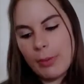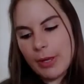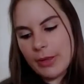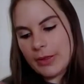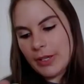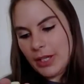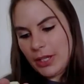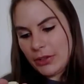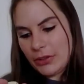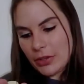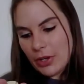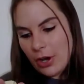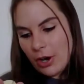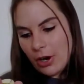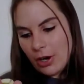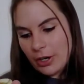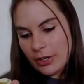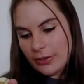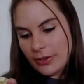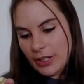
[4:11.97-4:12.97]
These
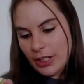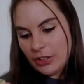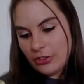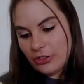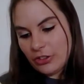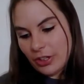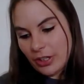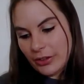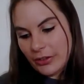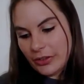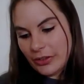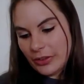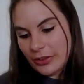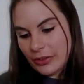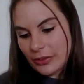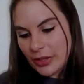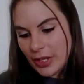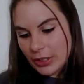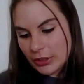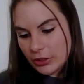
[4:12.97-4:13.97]
are the
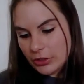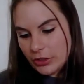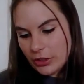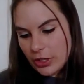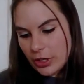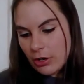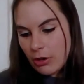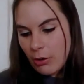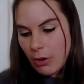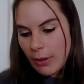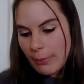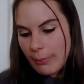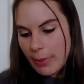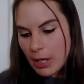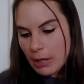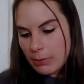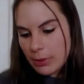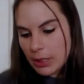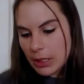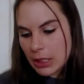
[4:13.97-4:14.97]
Johnson's Head to Toe
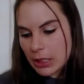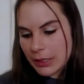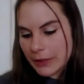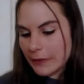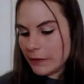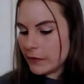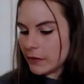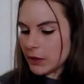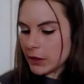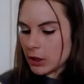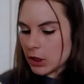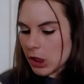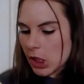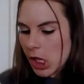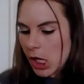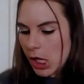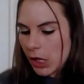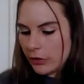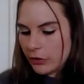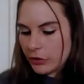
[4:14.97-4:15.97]
Baby Cleansing
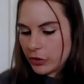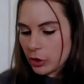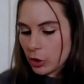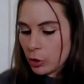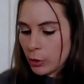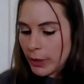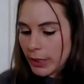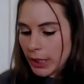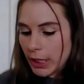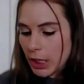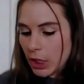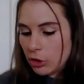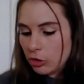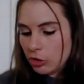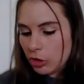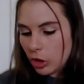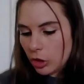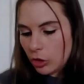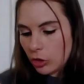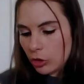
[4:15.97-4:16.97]
Cloths. Quick
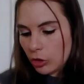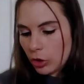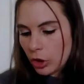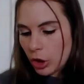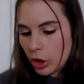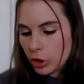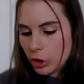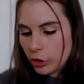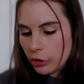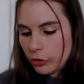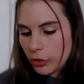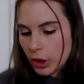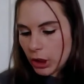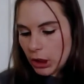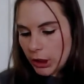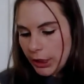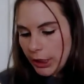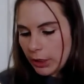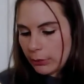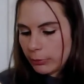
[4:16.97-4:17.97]
and gentle, all
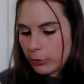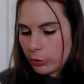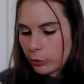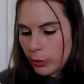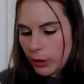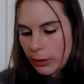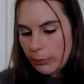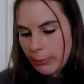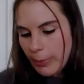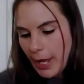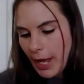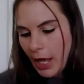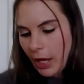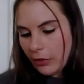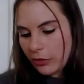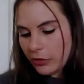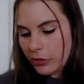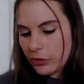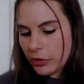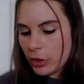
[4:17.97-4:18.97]
over clean between
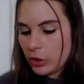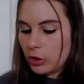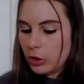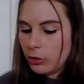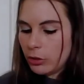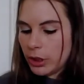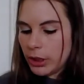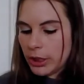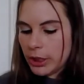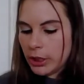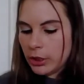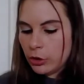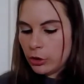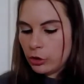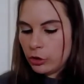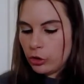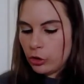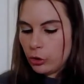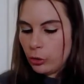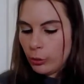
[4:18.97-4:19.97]
baths. No
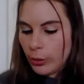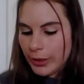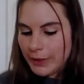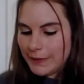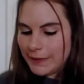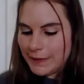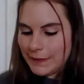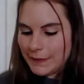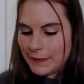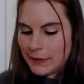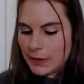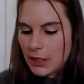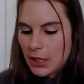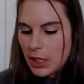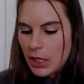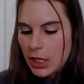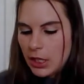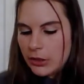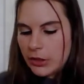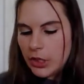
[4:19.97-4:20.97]
need to rinse.
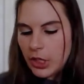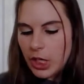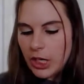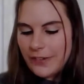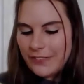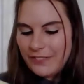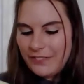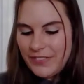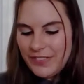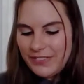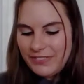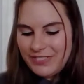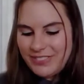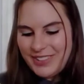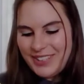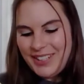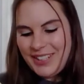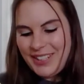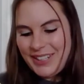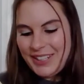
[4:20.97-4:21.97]
There are
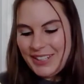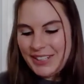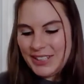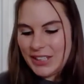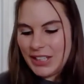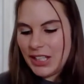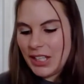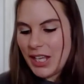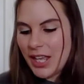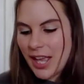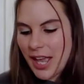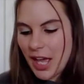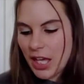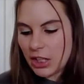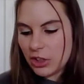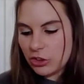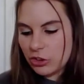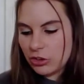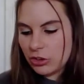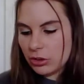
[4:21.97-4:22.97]
15
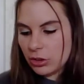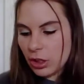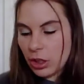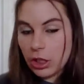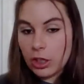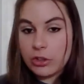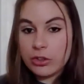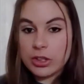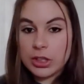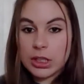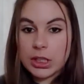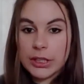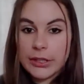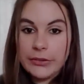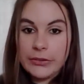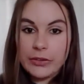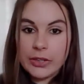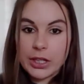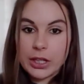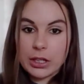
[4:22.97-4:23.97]
extra large
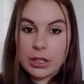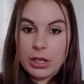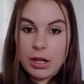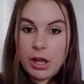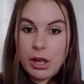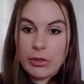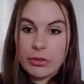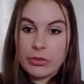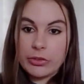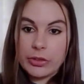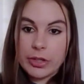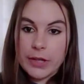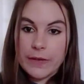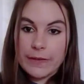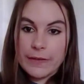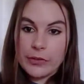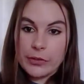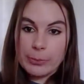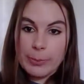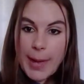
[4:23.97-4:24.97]
cleansing cloths
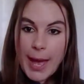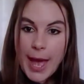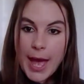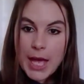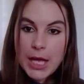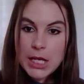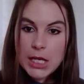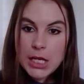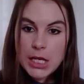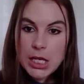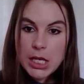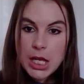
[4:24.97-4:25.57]
in this pack.